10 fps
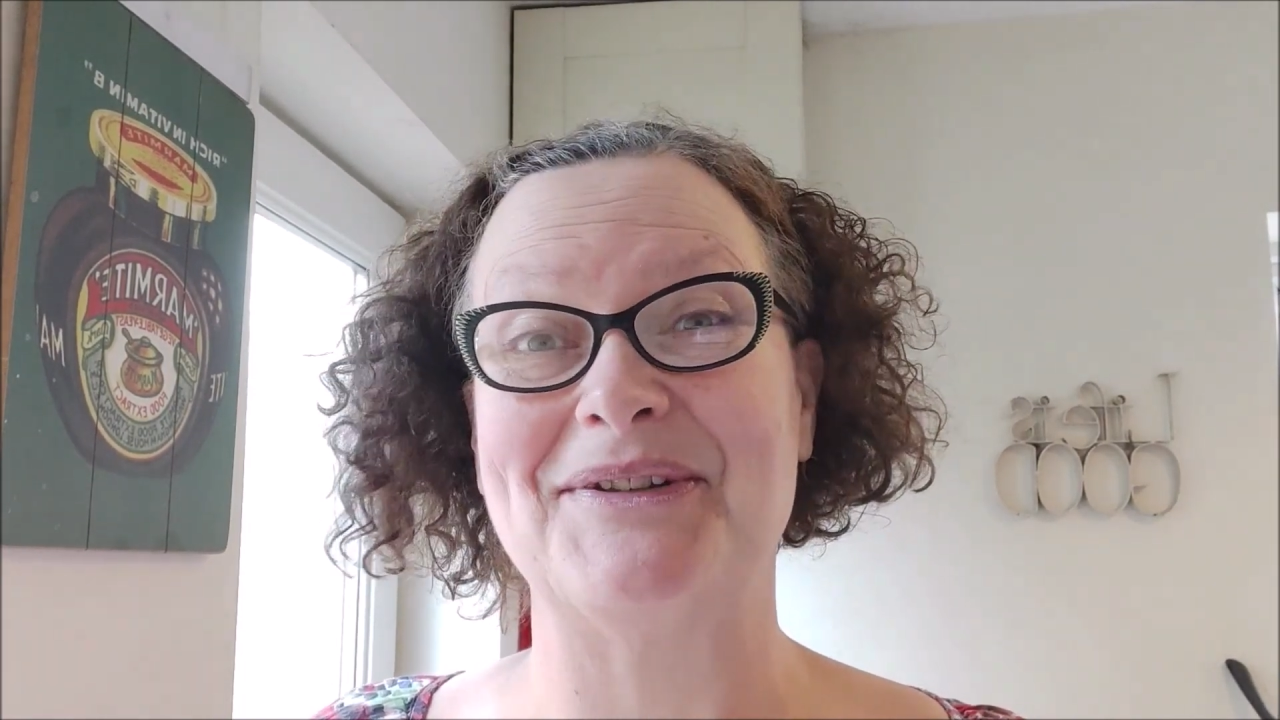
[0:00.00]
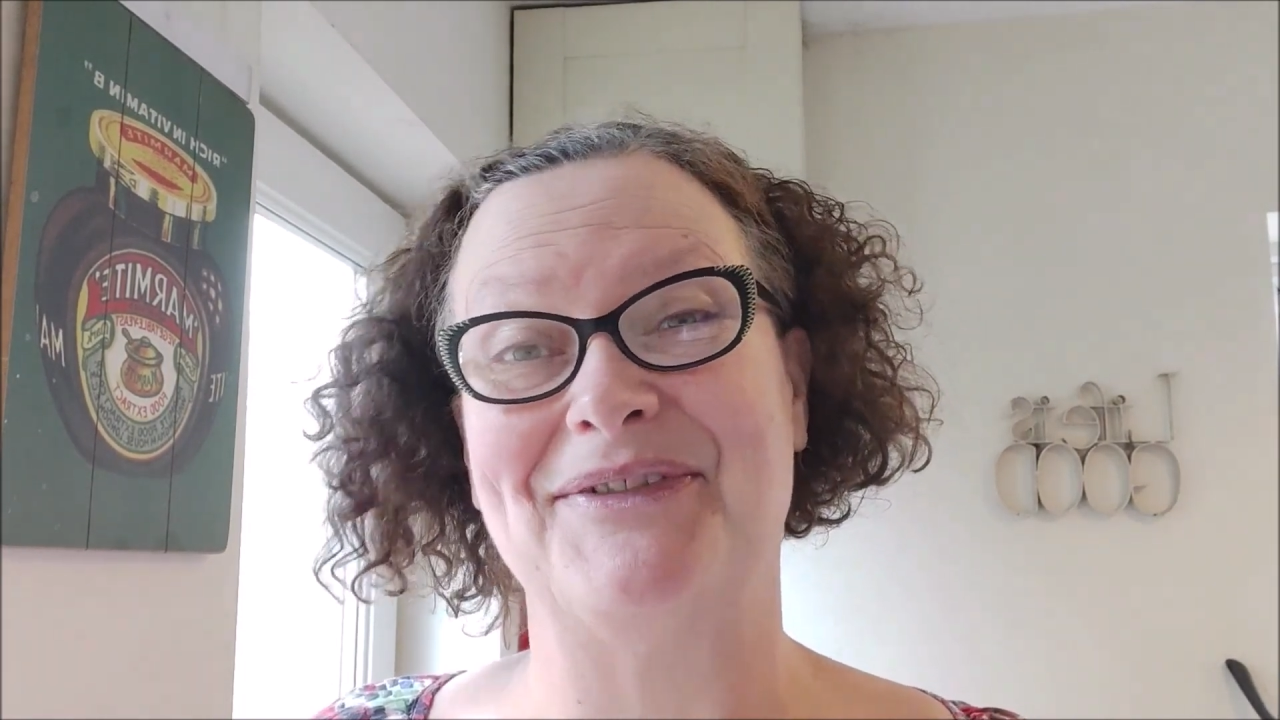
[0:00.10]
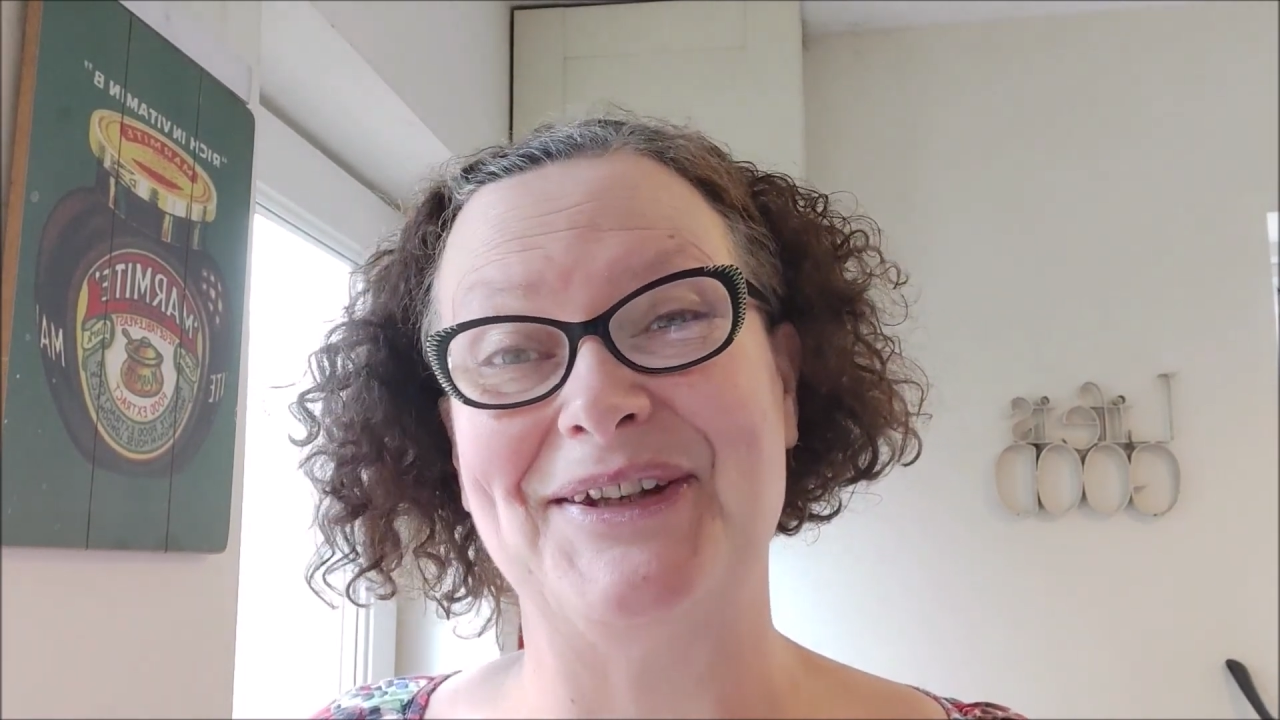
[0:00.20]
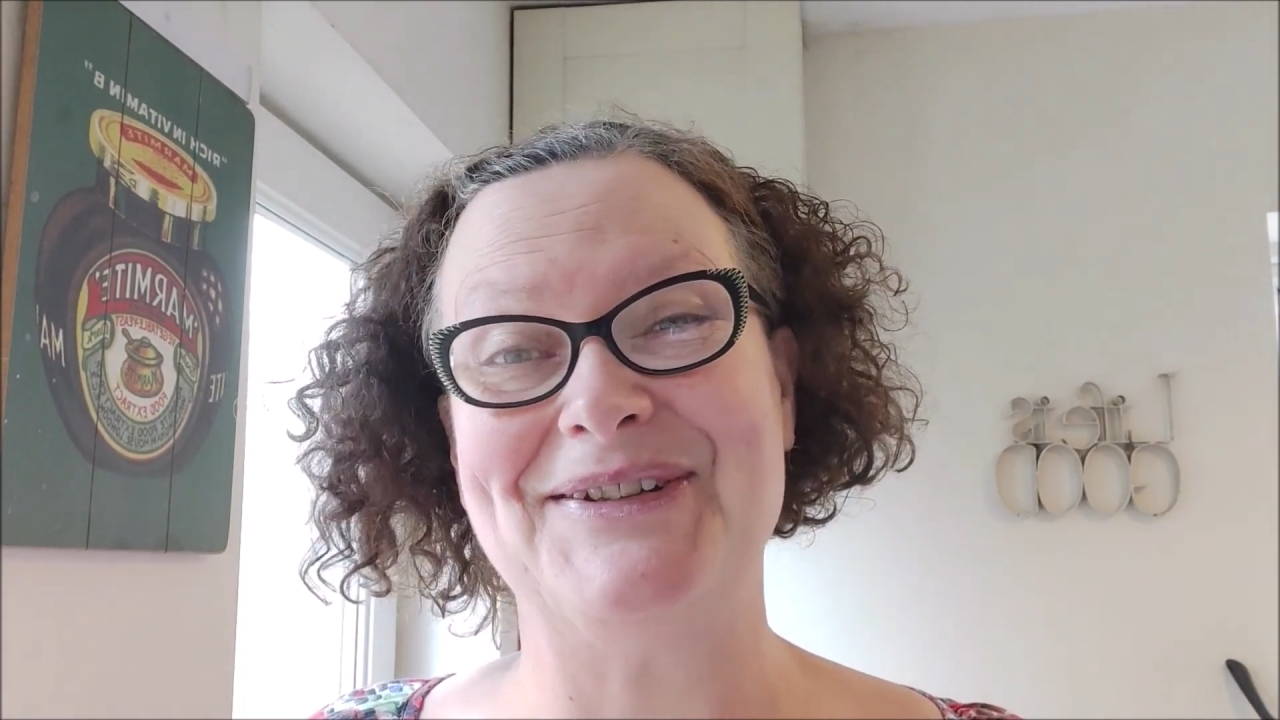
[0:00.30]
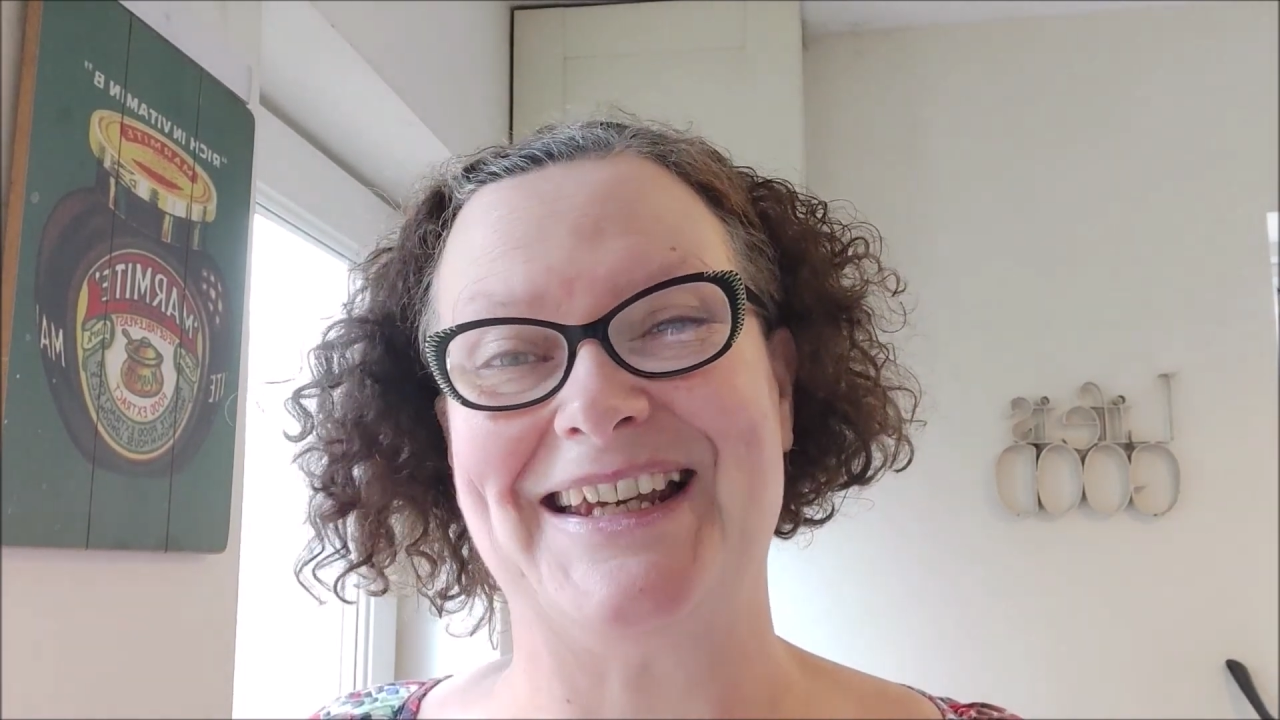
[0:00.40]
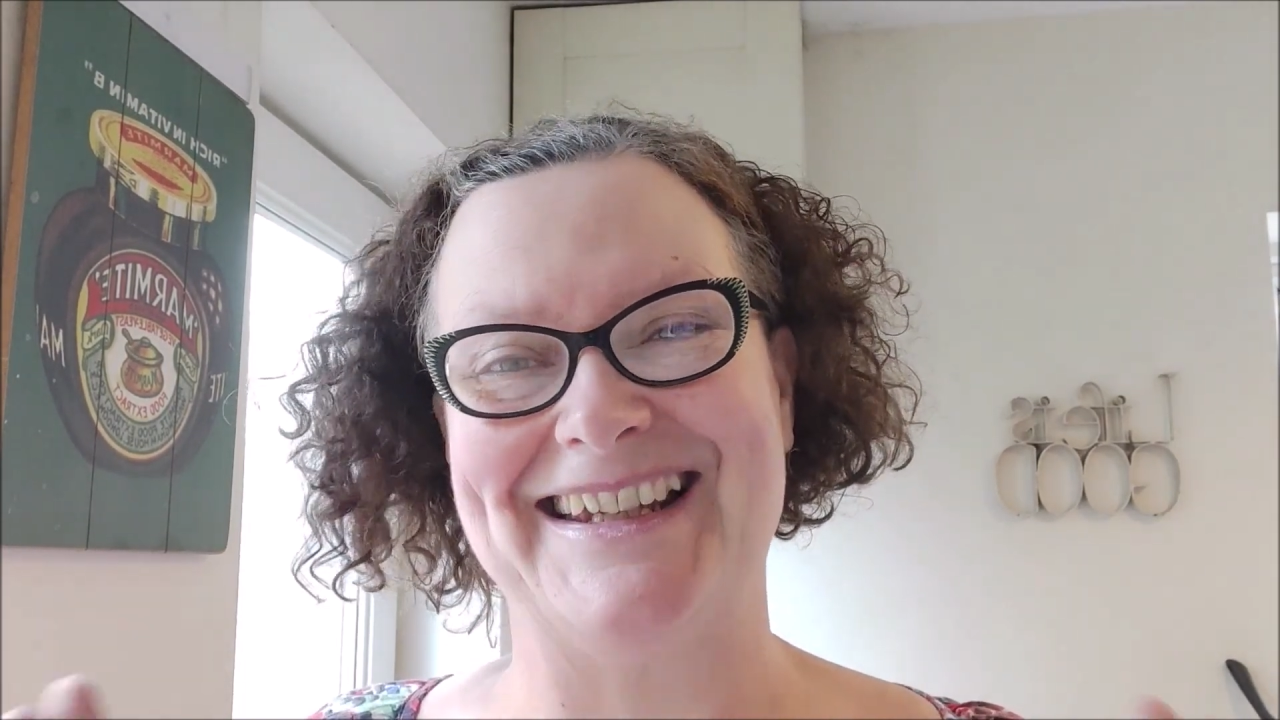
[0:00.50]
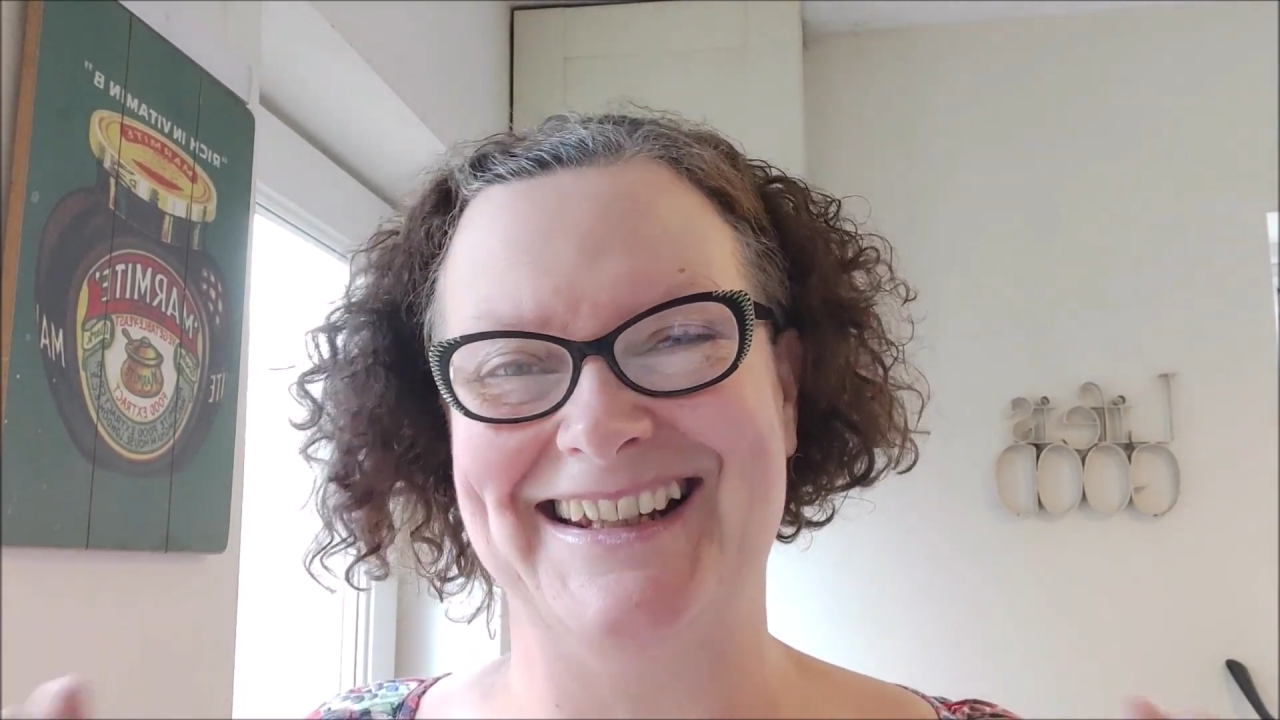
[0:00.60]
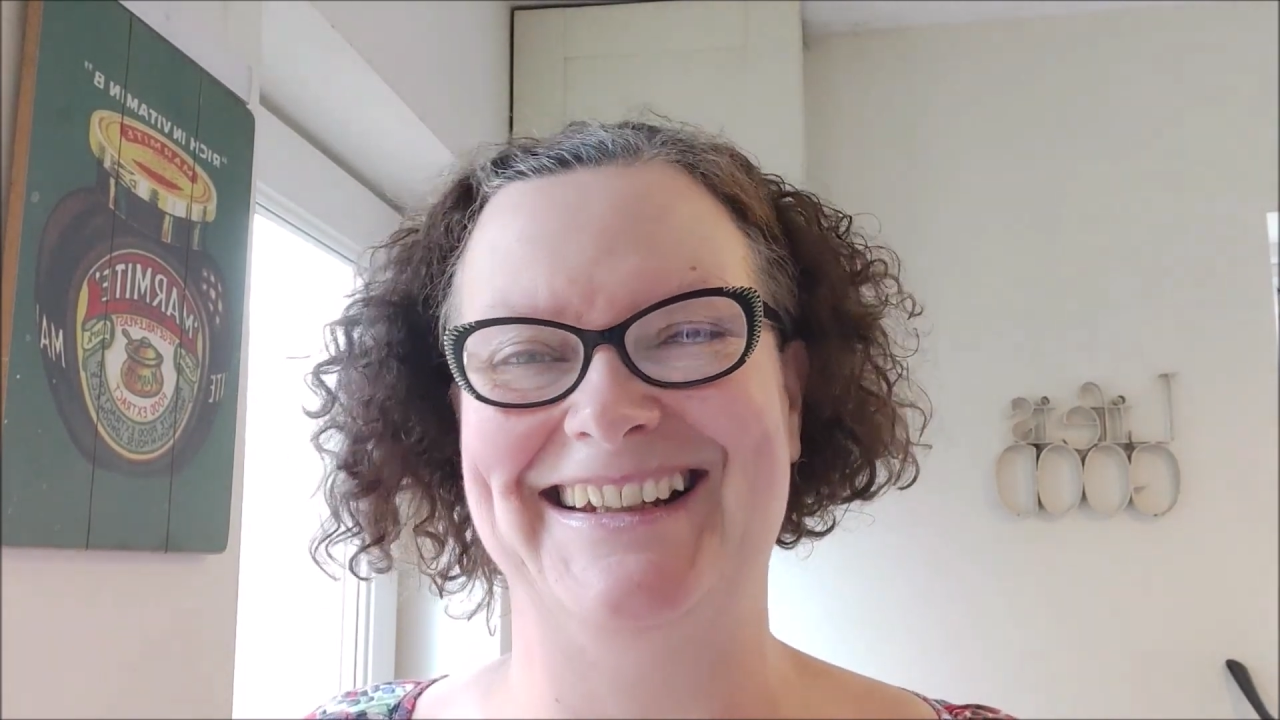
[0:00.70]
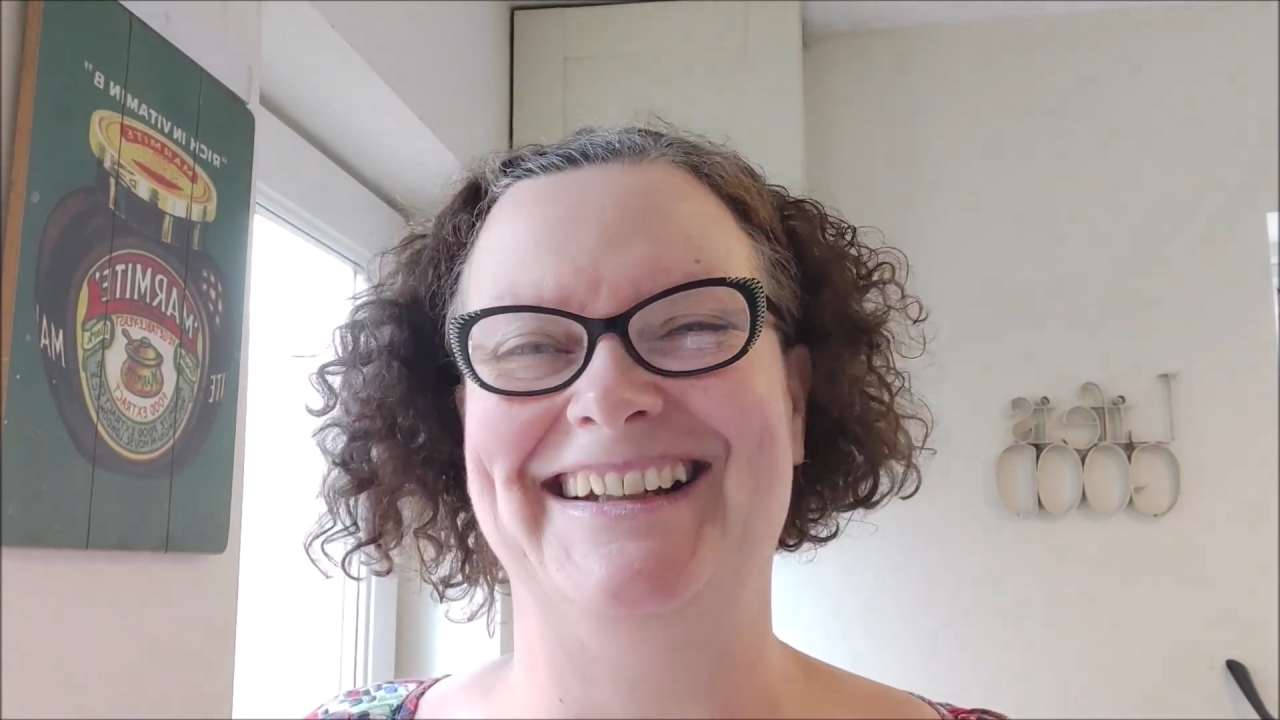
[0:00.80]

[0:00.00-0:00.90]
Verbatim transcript: had viewed it.